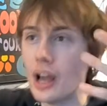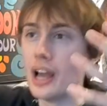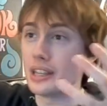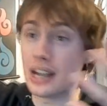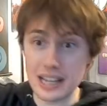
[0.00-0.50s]

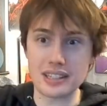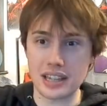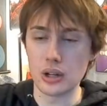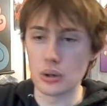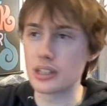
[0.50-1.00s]
that he's
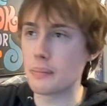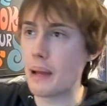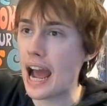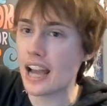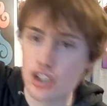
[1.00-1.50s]
killed in the
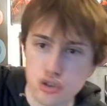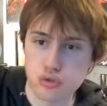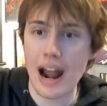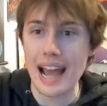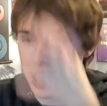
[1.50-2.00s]
past,
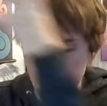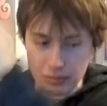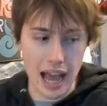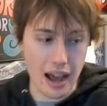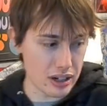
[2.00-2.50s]
dragging him
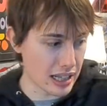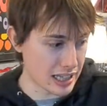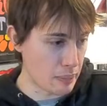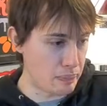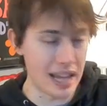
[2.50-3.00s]
down into, like, the
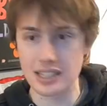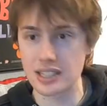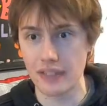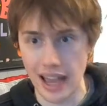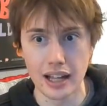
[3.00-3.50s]
pits of
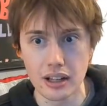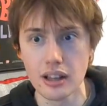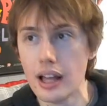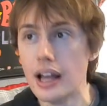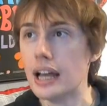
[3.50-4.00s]
hell.
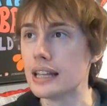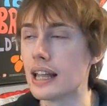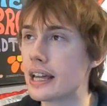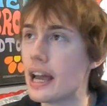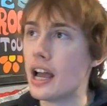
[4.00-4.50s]

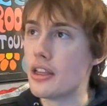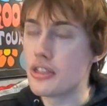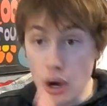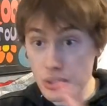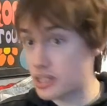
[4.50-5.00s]
Like,
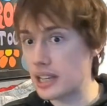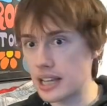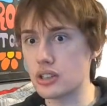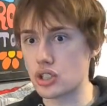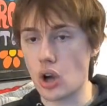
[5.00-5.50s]
those
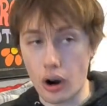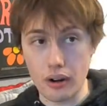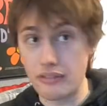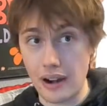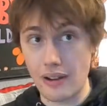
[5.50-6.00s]
scenes are
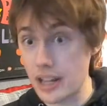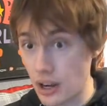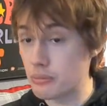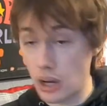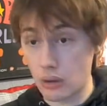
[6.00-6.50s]
very,
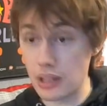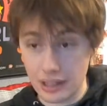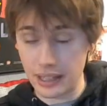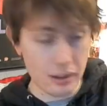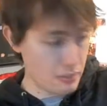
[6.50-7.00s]
you know,
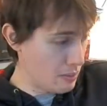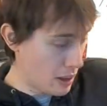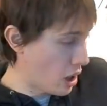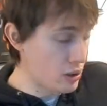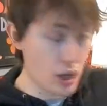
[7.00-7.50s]
like,
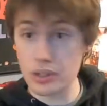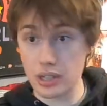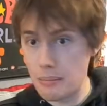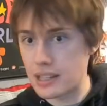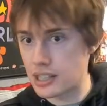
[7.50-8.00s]
Makoto is an
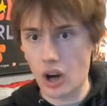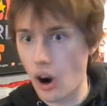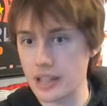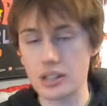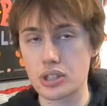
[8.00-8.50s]
amazing
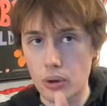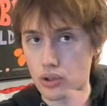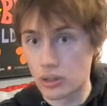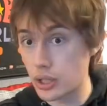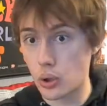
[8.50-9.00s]
artist, so it's
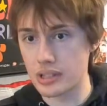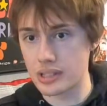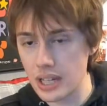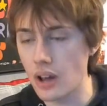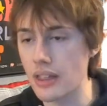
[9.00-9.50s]
really cool to see
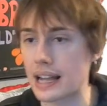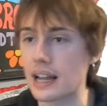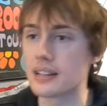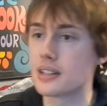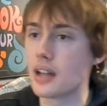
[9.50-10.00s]
all that kind
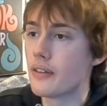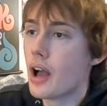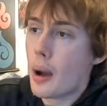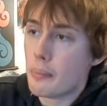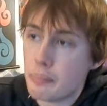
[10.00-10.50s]
of stuff,
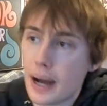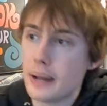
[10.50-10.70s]
but